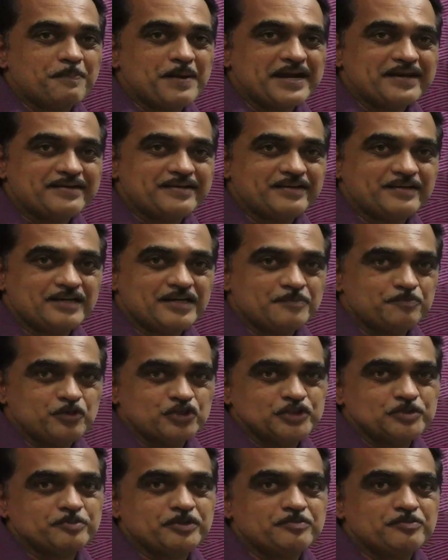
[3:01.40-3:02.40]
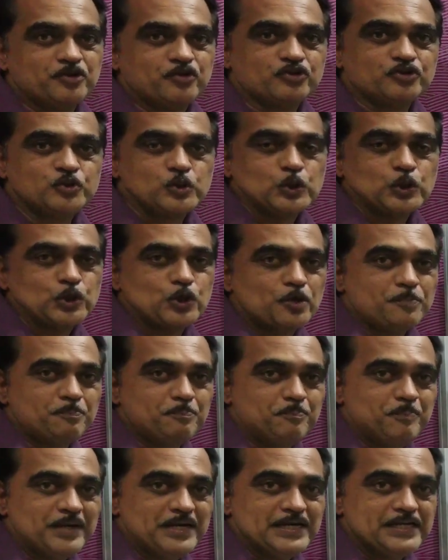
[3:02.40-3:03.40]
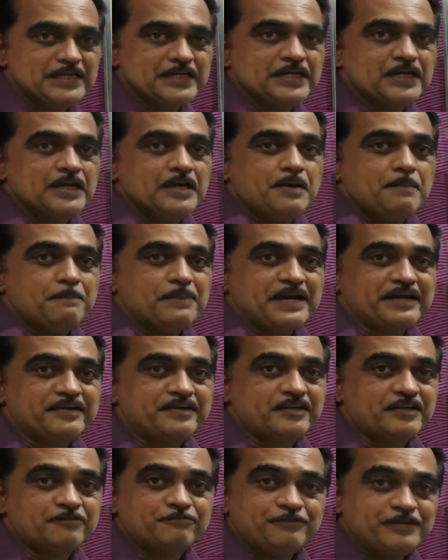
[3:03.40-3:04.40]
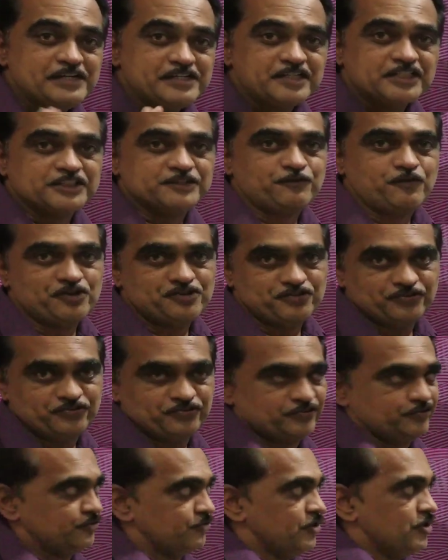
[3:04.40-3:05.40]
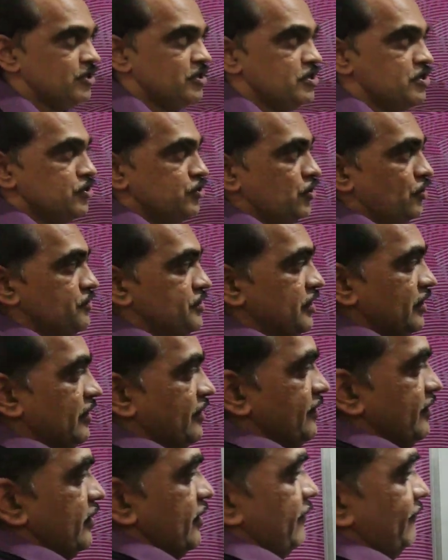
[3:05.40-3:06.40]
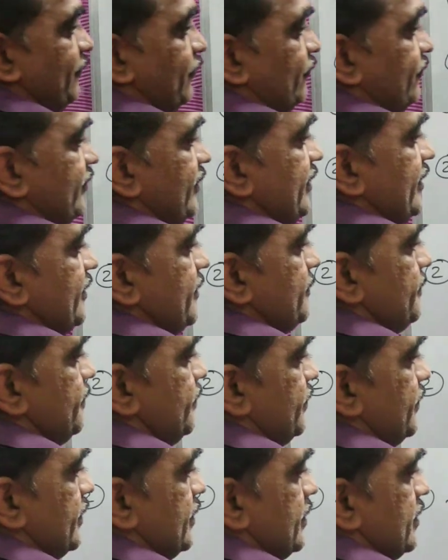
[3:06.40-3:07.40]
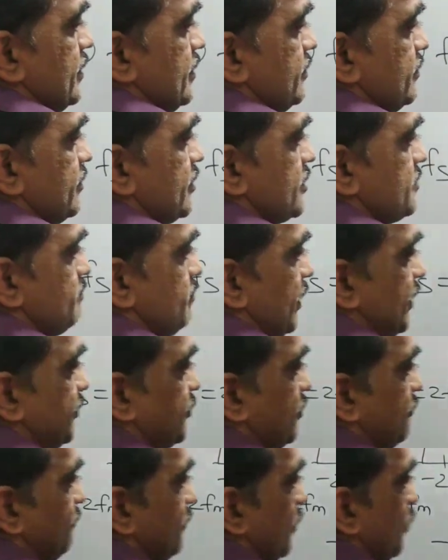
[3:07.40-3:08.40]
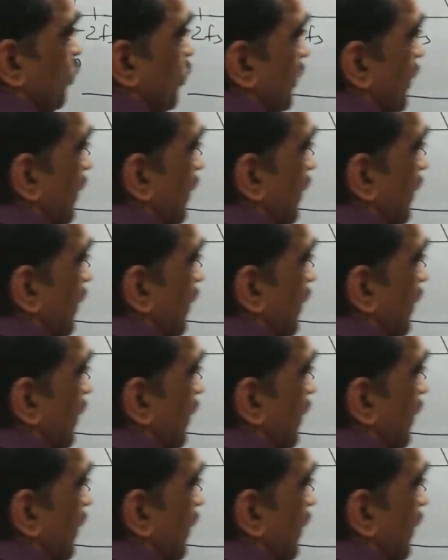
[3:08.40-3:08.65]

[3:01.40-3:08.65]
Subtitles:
practically possible because you cannot build practical filters for this. Now here, if you see, the spectrum will look